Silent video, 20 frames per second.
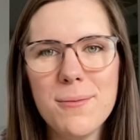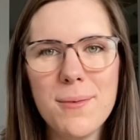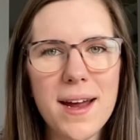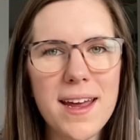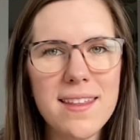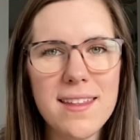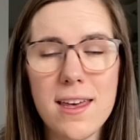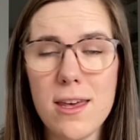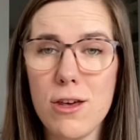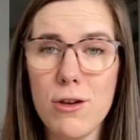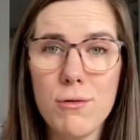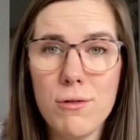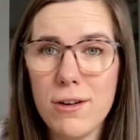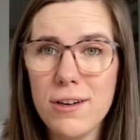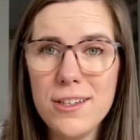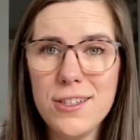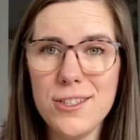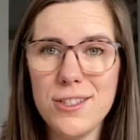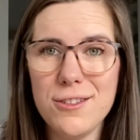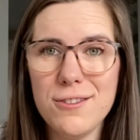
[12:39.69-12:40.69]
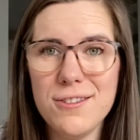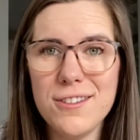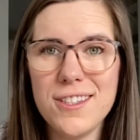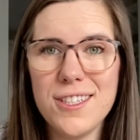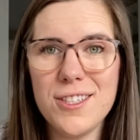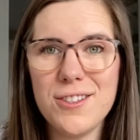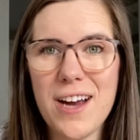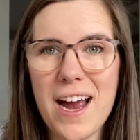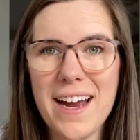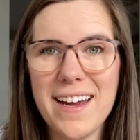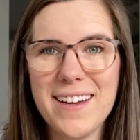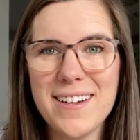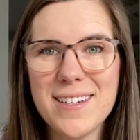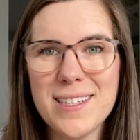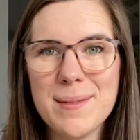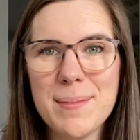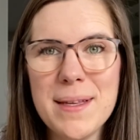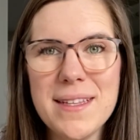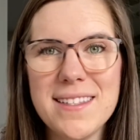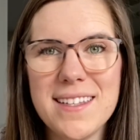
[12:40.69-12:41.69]
way that you could choose to track your
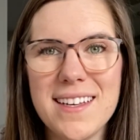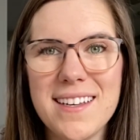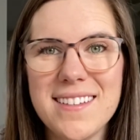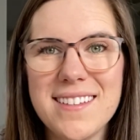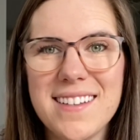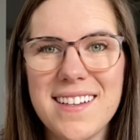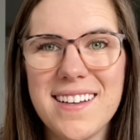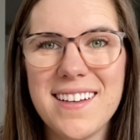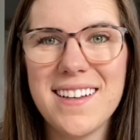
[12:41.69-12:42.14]
expenses.